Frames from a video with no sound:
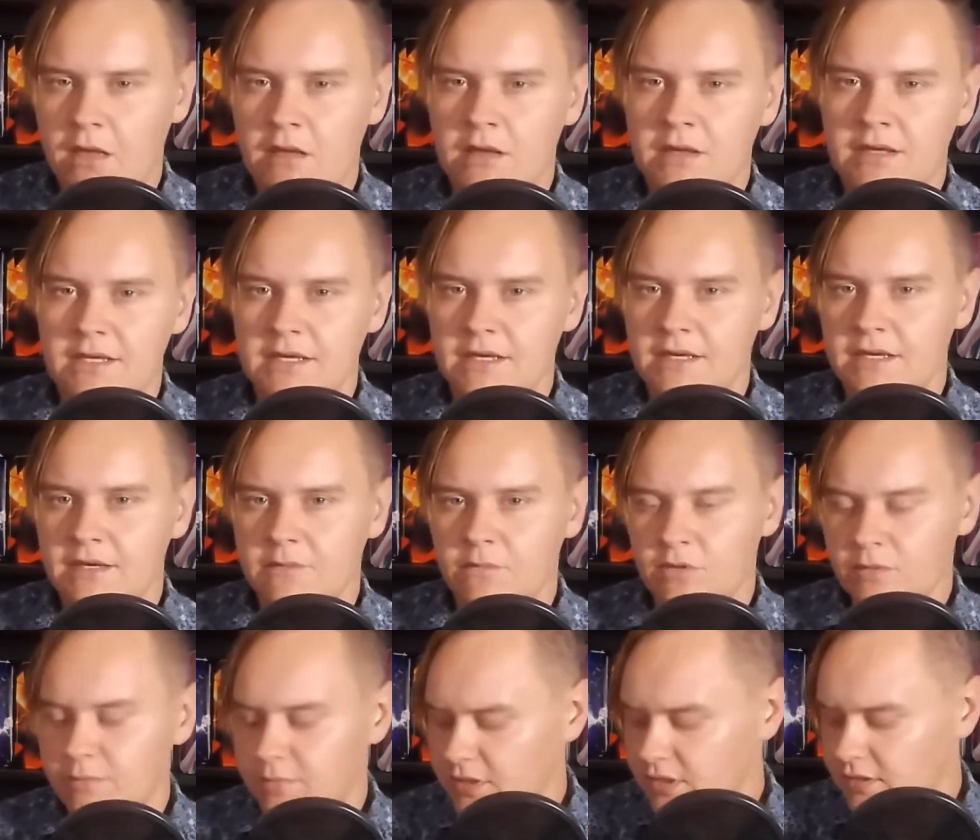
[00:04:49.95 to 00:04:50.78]
He
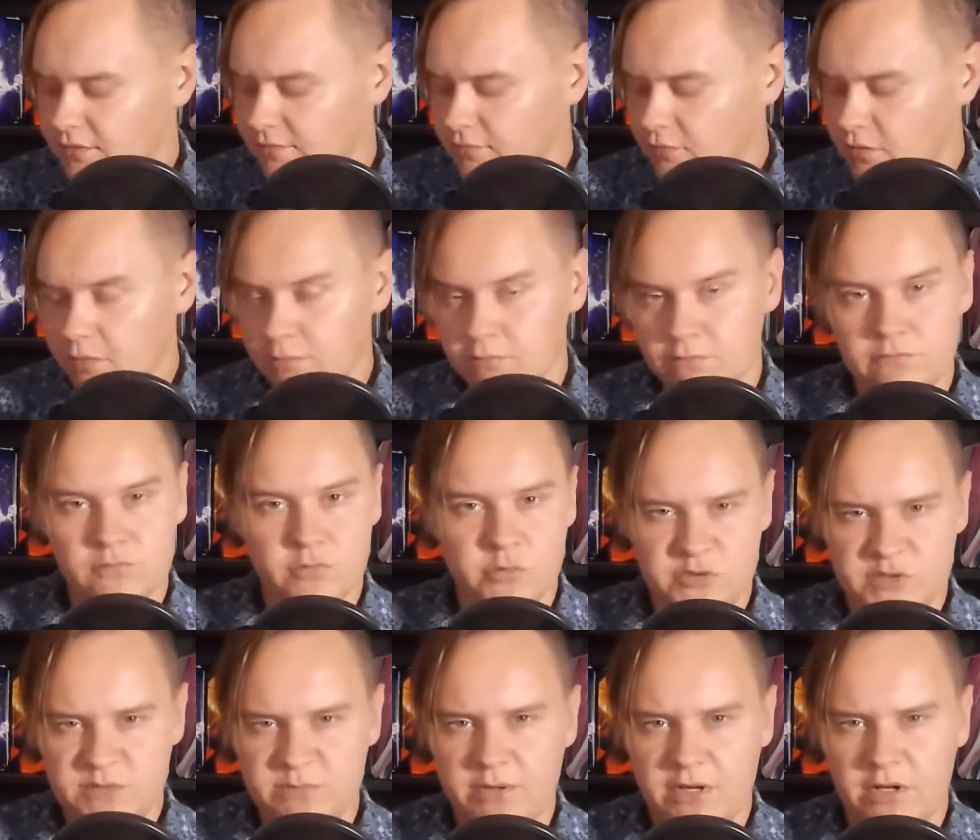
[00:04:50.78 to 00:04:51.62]
would be from
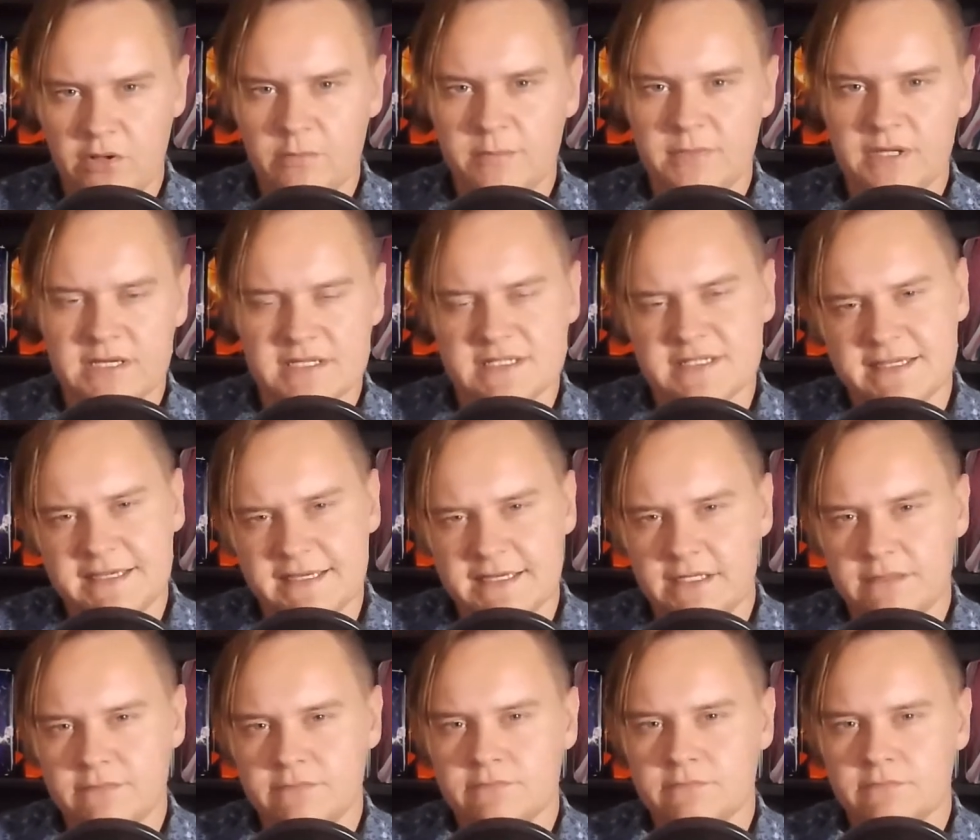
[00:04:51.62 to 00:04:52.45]
Muspel, because
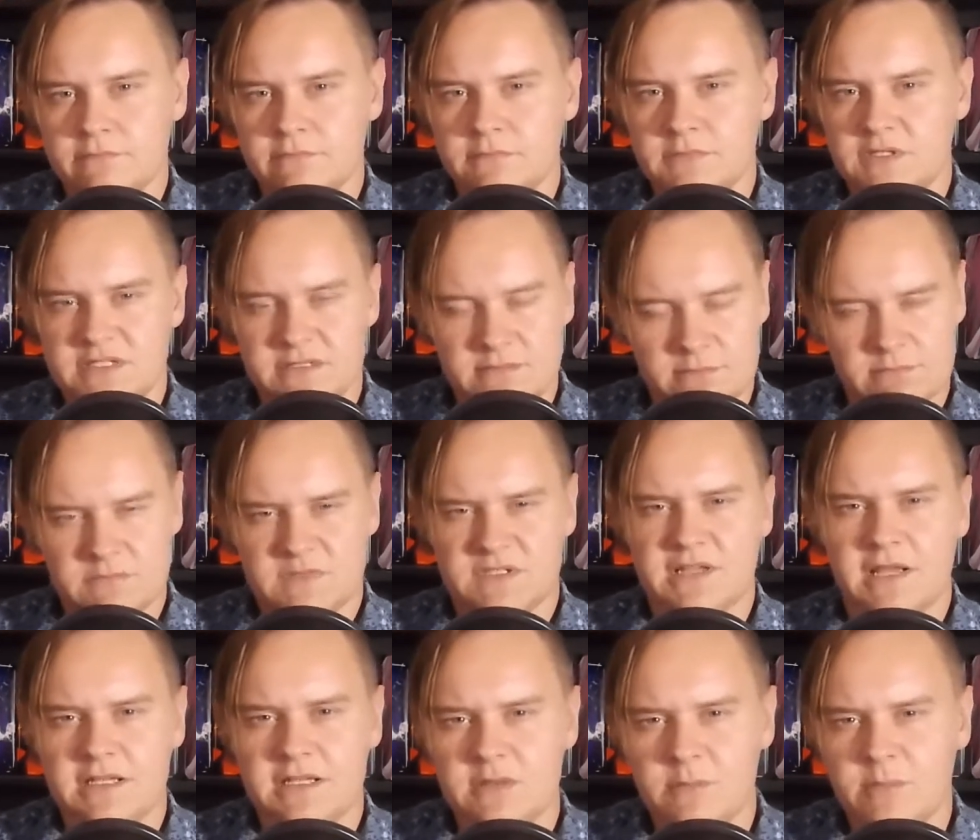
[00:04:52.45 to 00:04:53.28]
again, he's
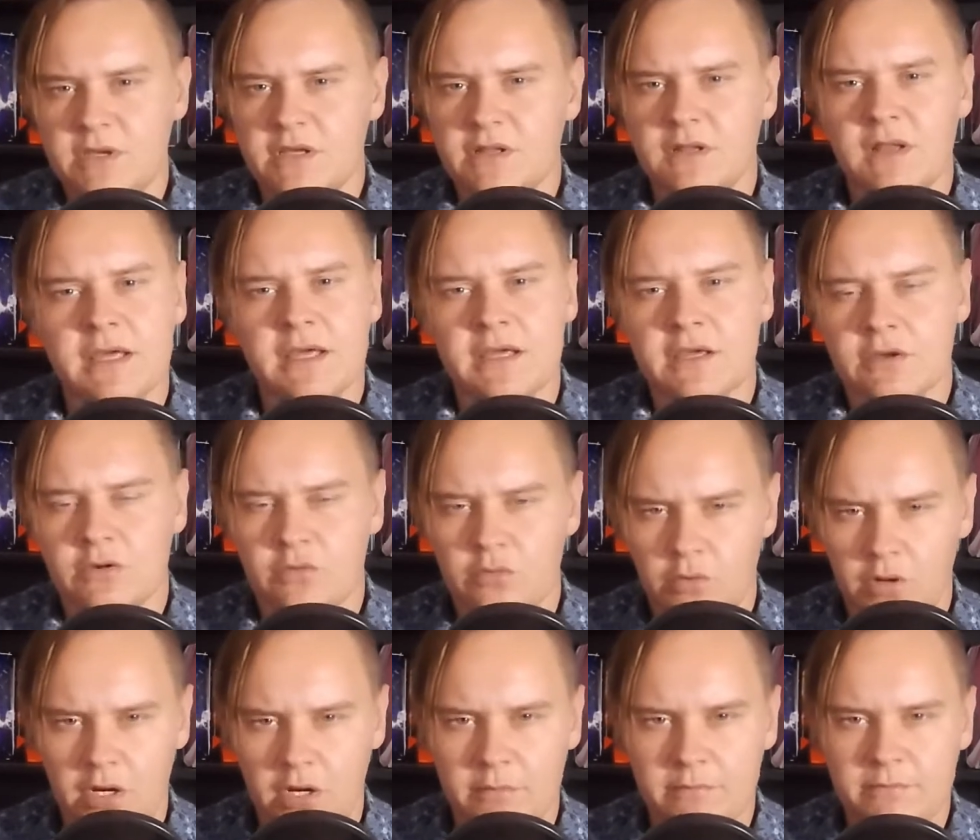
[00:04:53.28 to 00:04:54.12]
said to be like
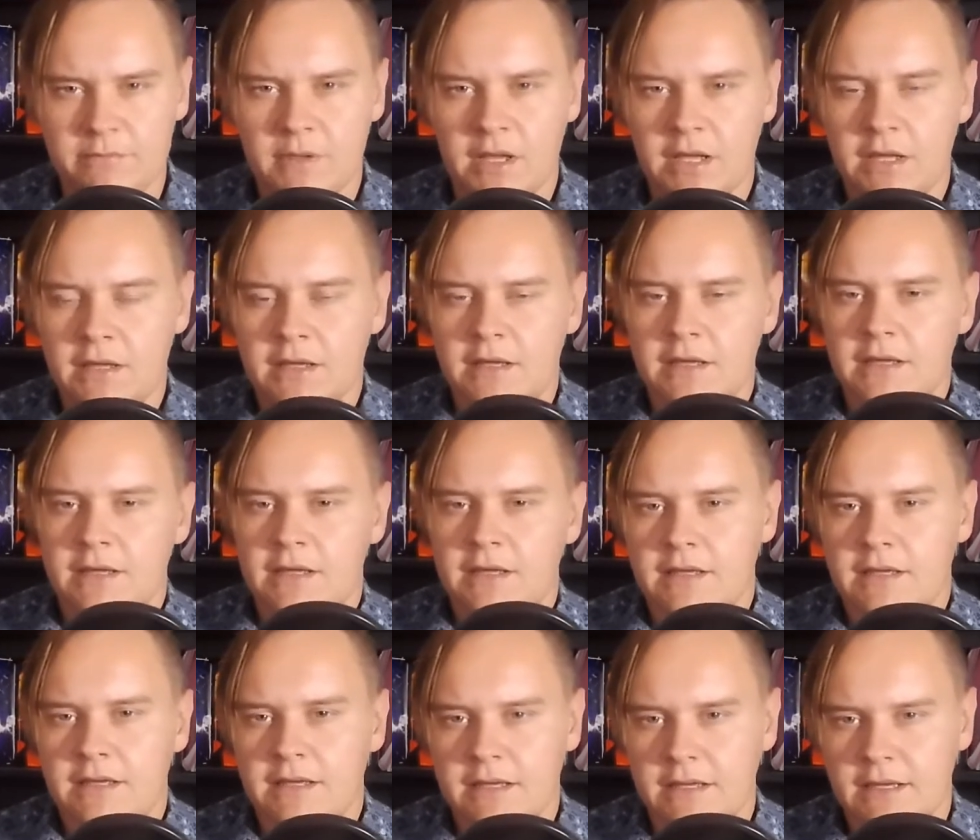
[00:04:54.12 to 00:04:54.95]
Chrom,
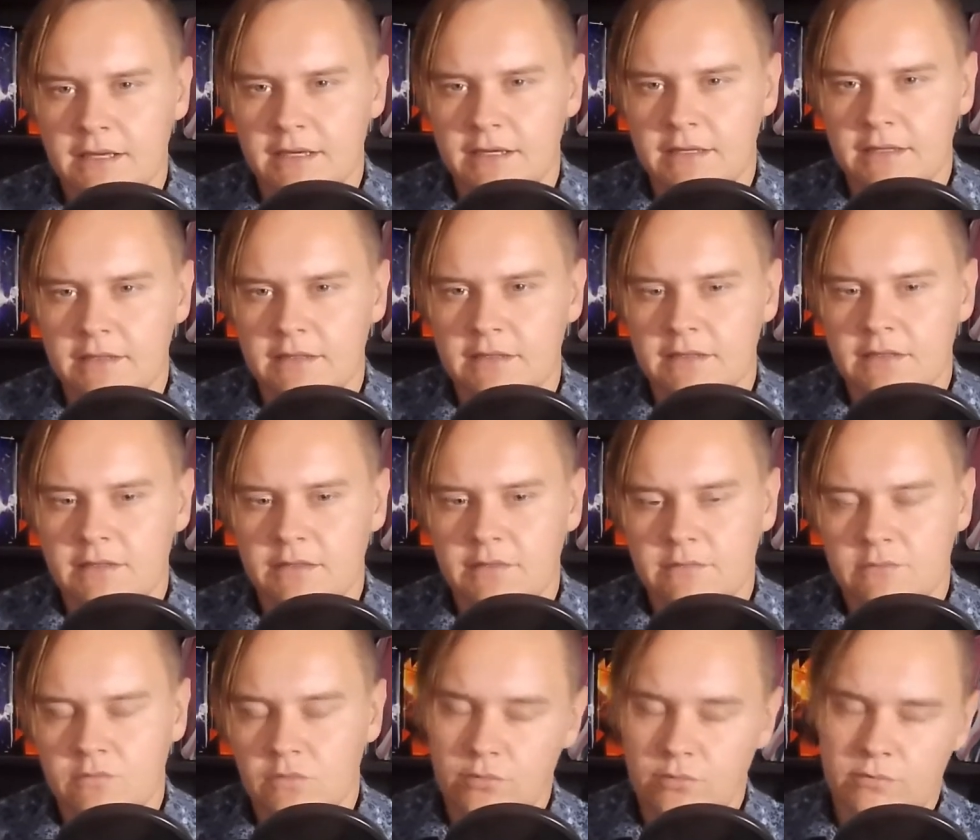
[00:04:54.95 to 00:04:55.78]

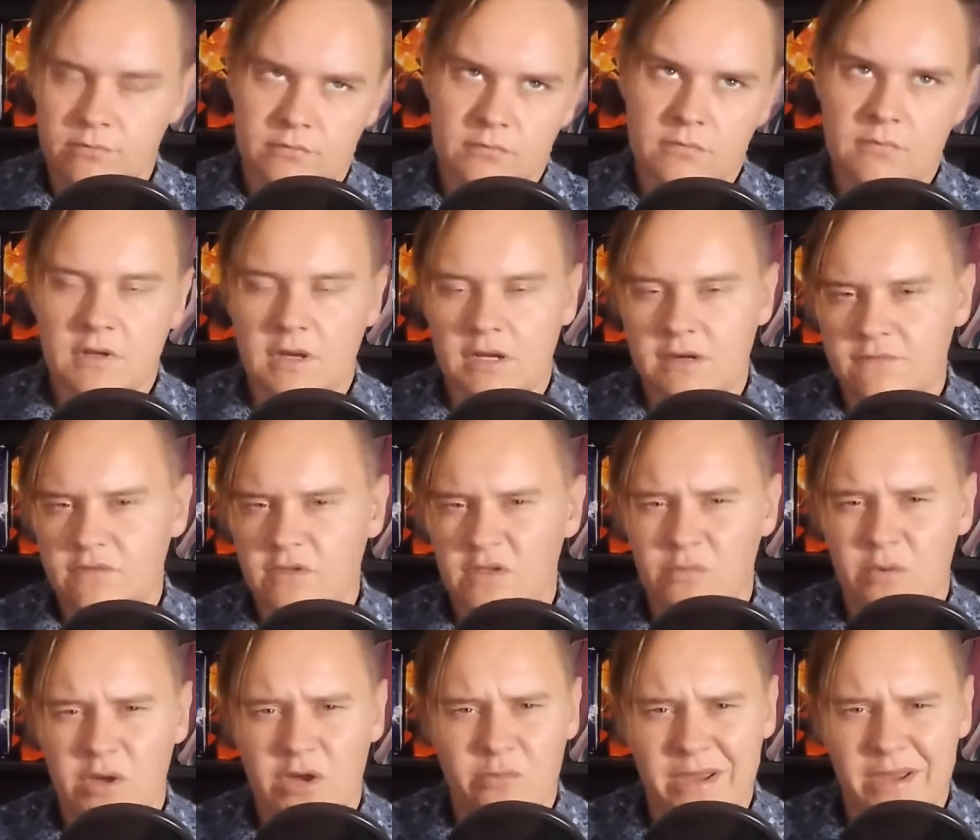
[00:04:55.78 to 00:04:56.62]
or kind of the
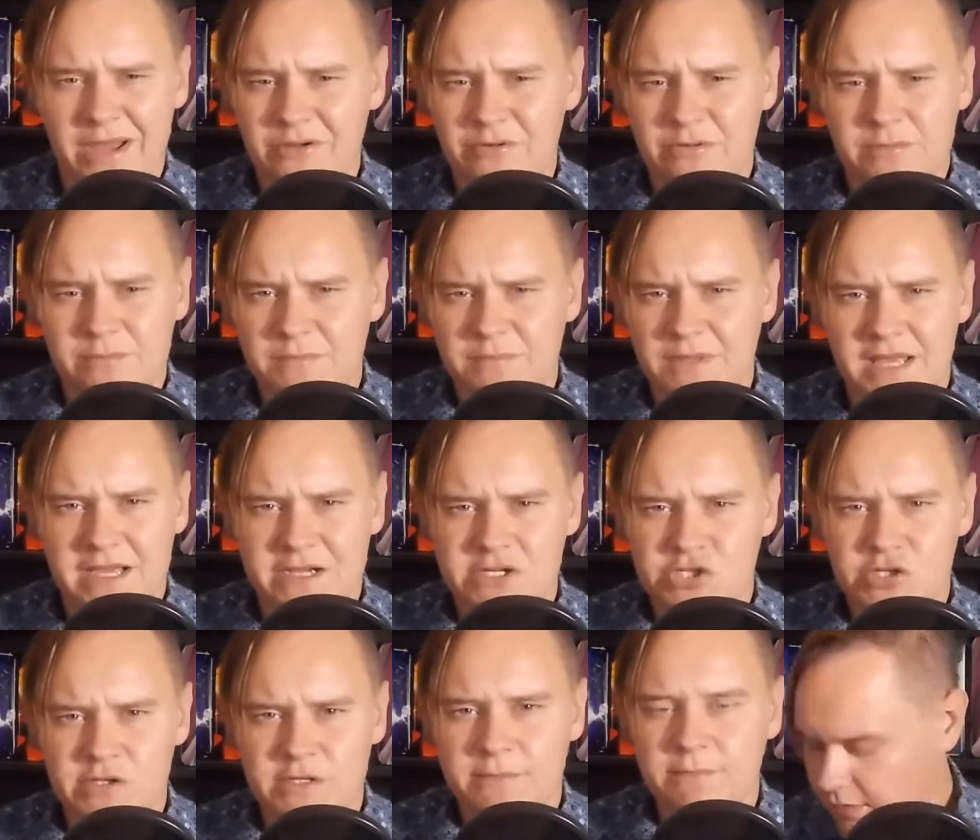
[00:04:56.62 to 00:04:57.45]
other way around,
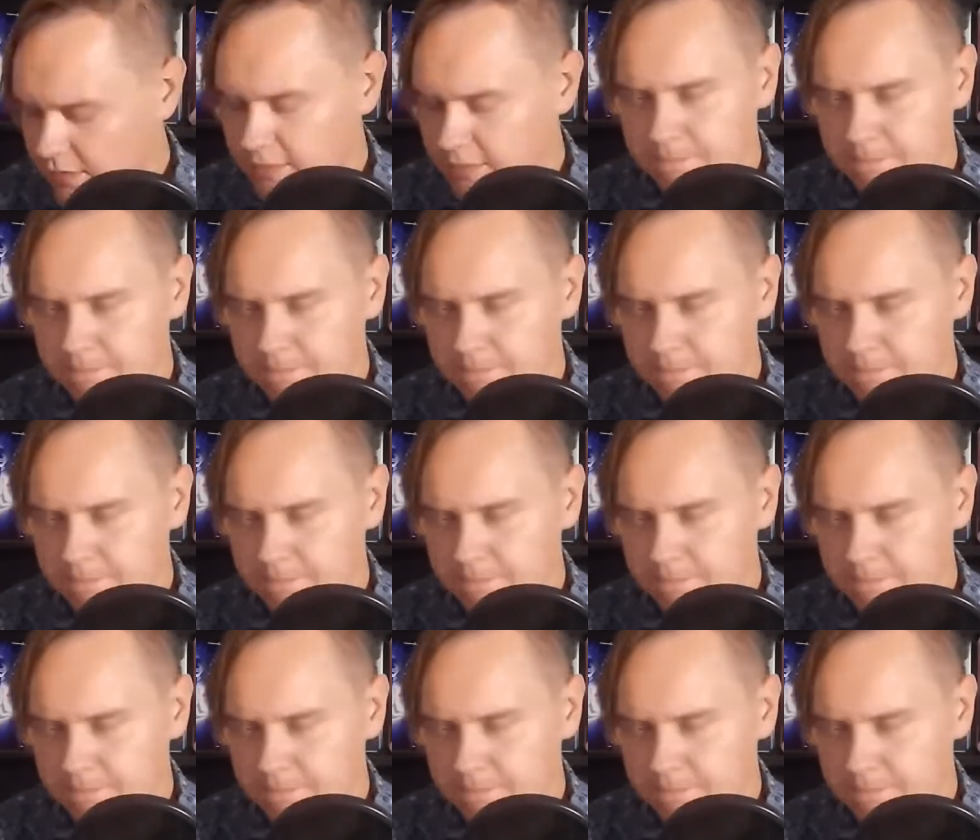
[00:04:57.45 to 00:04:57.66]
actually.